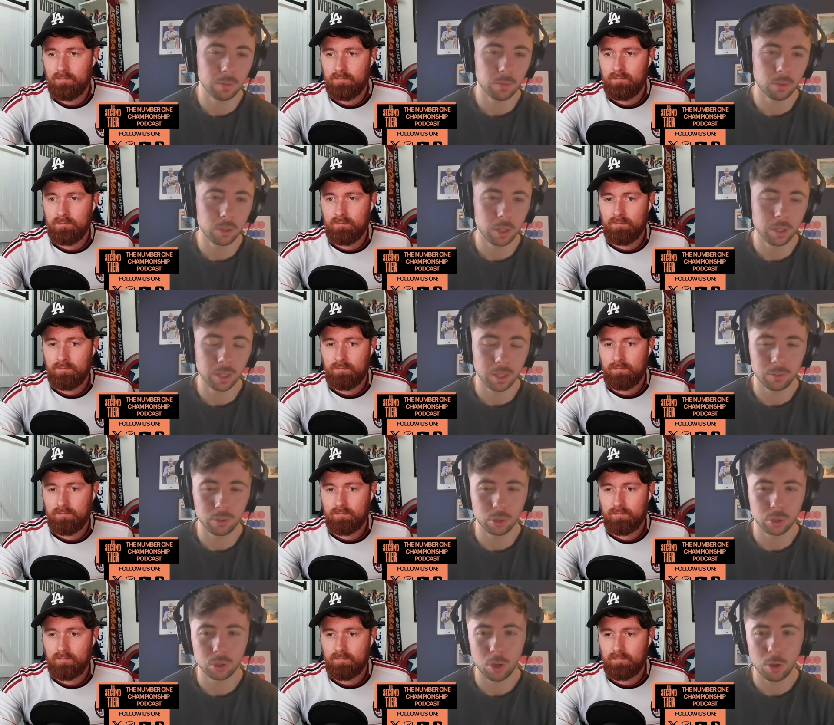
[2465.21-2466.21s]
Speaker 1: Unfortunately, I think they've
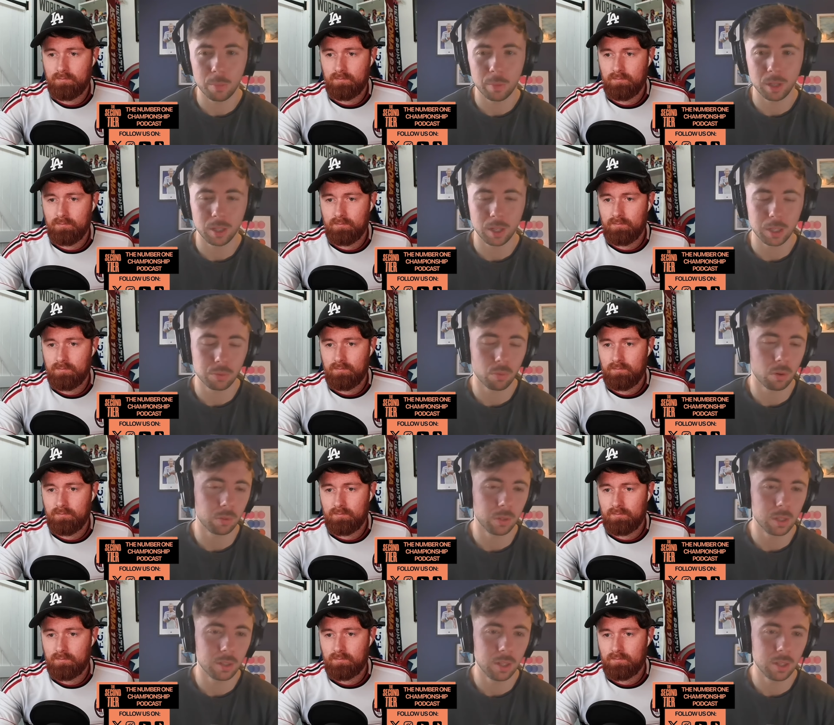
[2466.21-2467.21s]
got so many things wrong
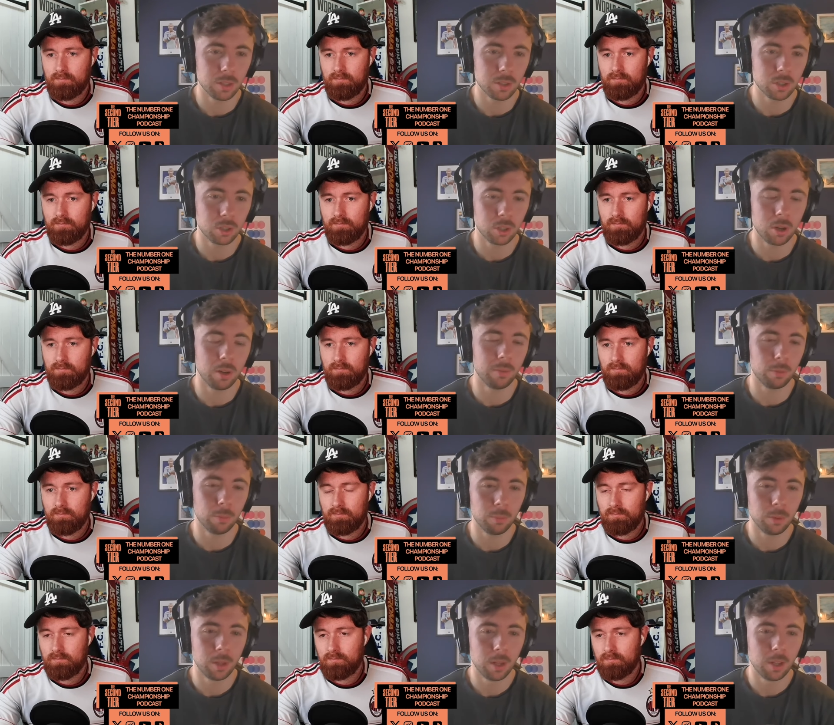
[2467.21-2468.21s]
this season, starting
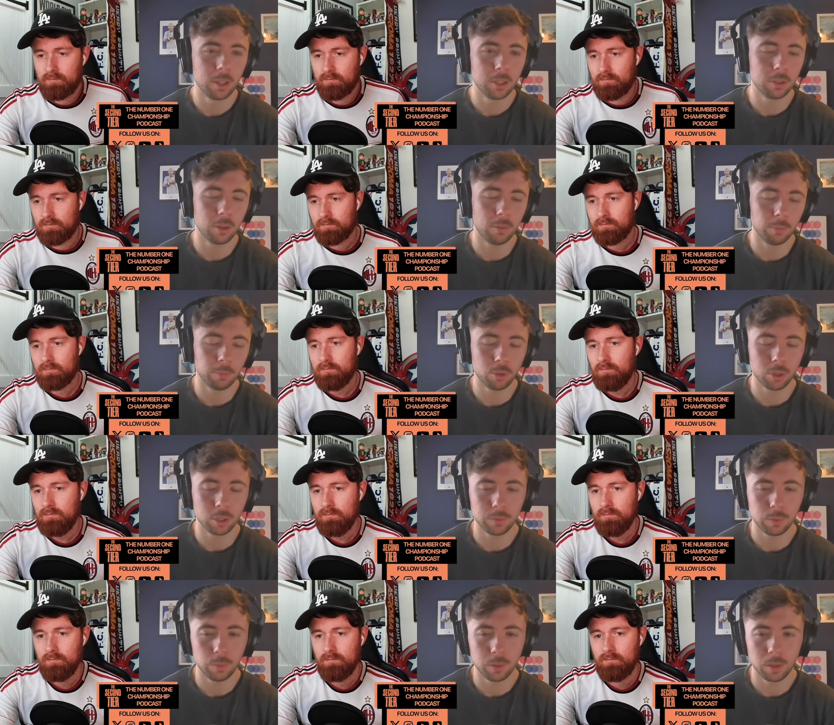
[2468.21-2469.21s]
from starting from the
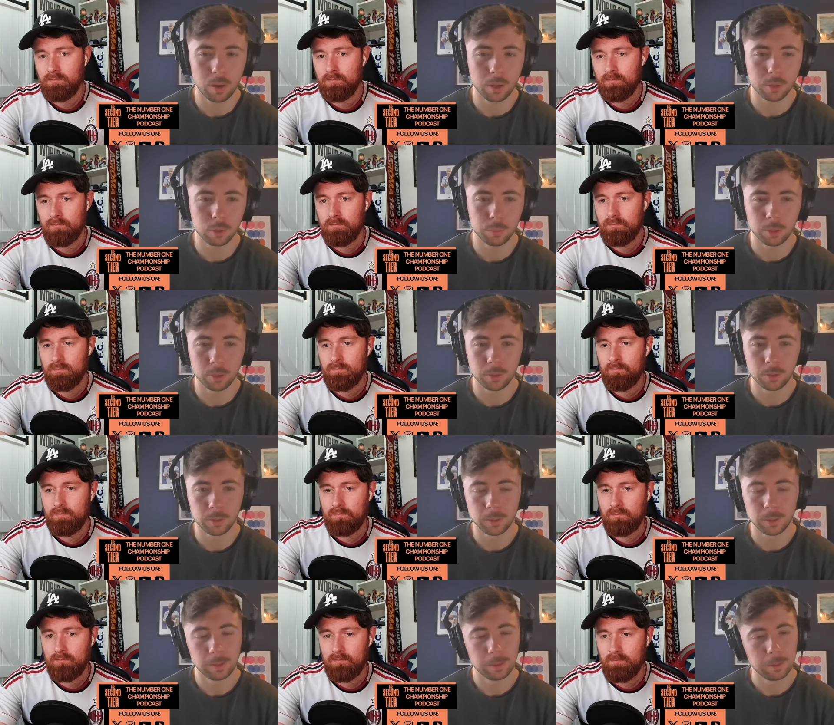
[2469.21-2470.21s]
transfer window last summer.
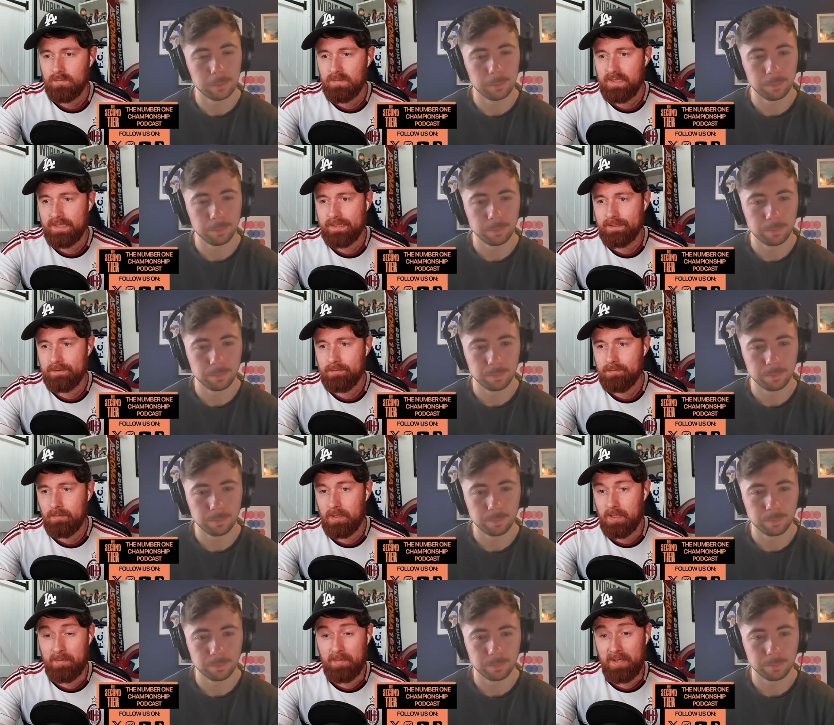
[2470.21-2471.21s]
Speaker 2: Yeah,
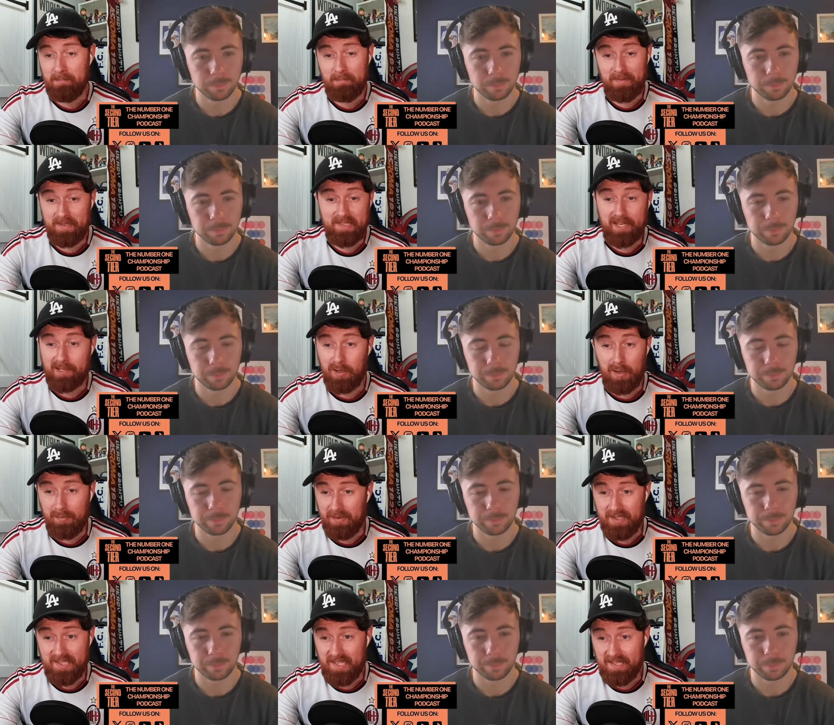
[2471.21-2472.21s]
well, I mean, the second half of
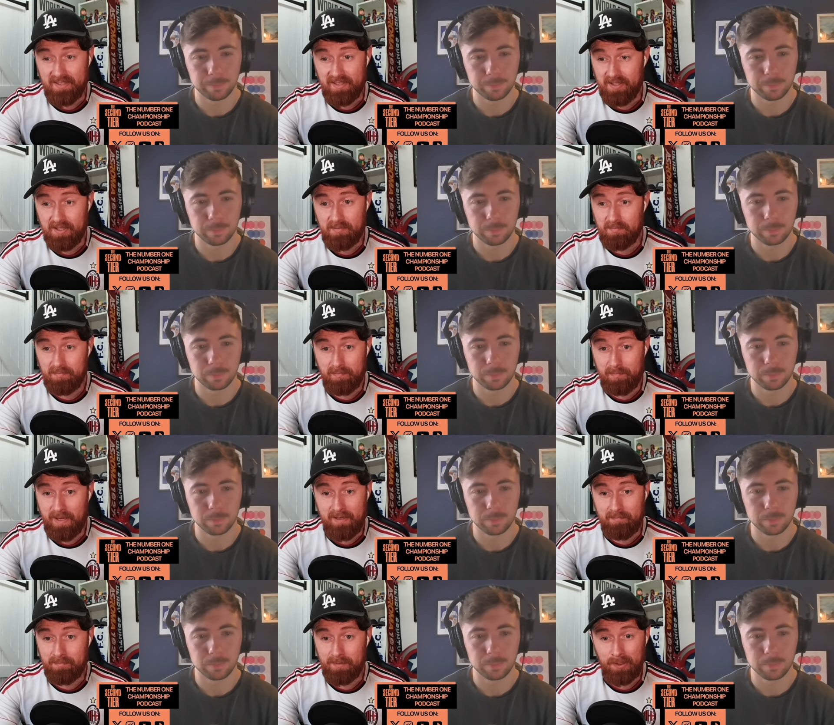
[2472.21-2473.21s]
the season has
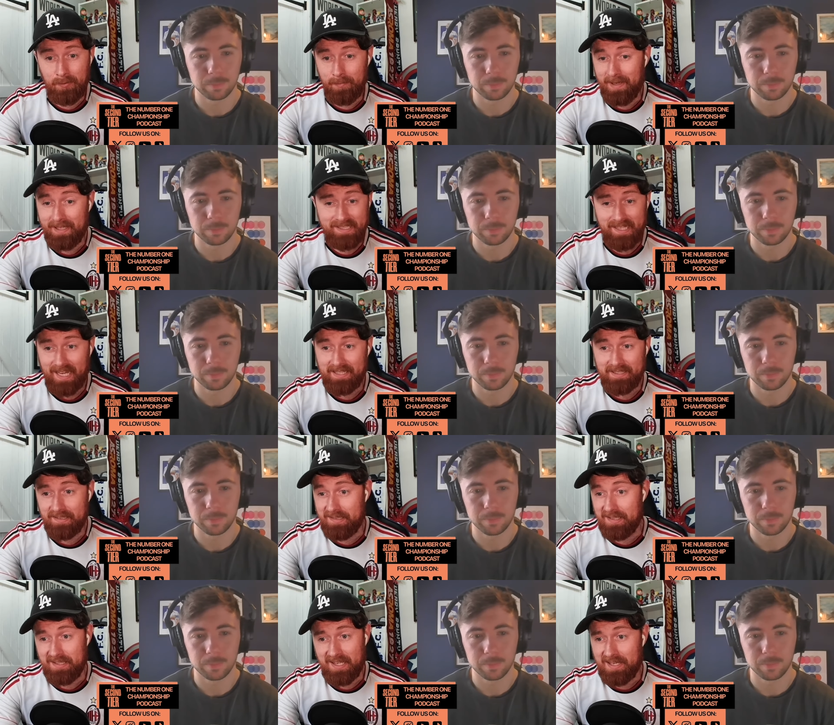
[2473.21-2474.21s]
been an unmitigated
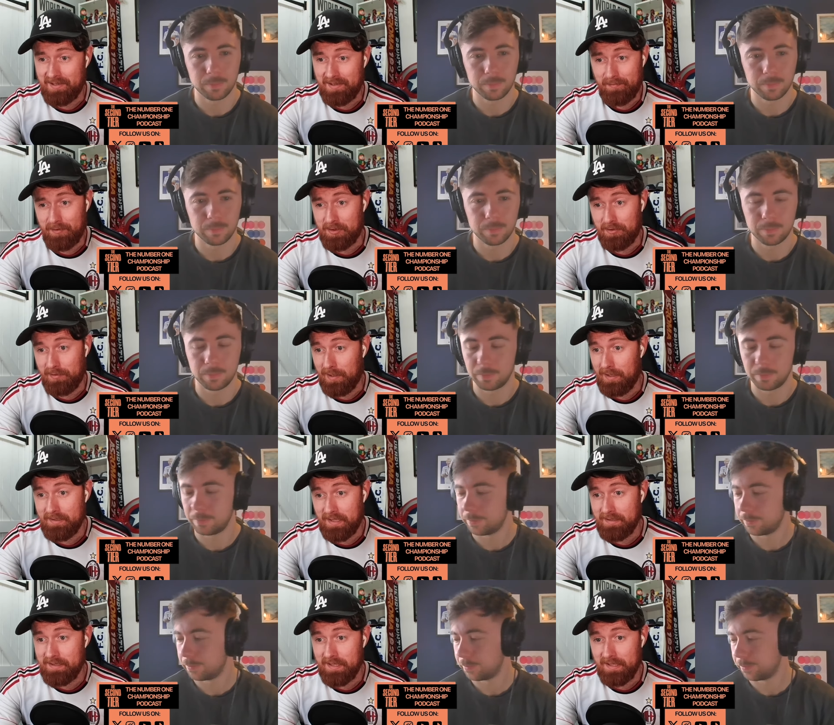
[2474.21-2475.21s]
disaster for Sunderland,
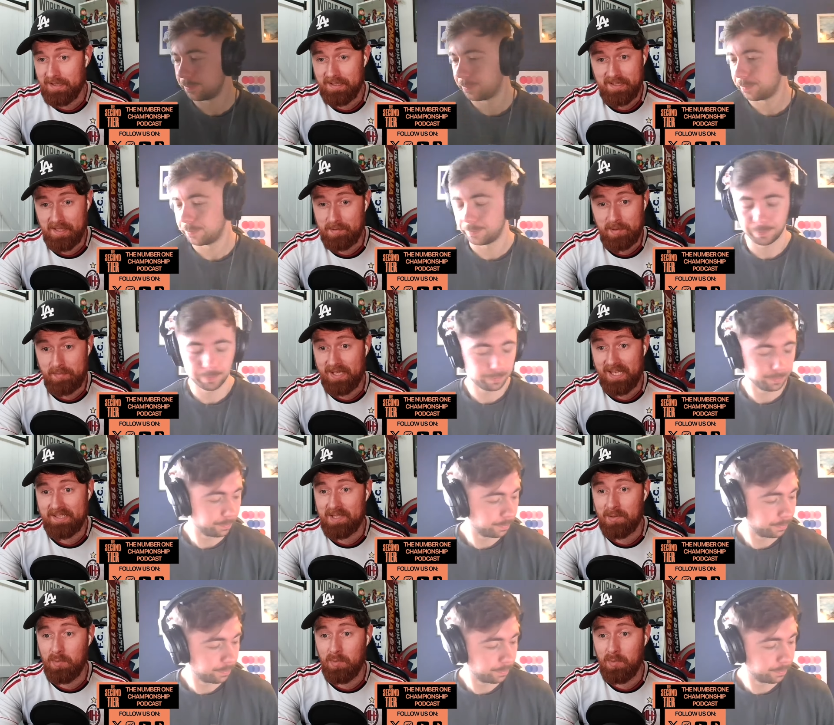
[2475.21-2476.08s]
hasn't it? And it seems to be getting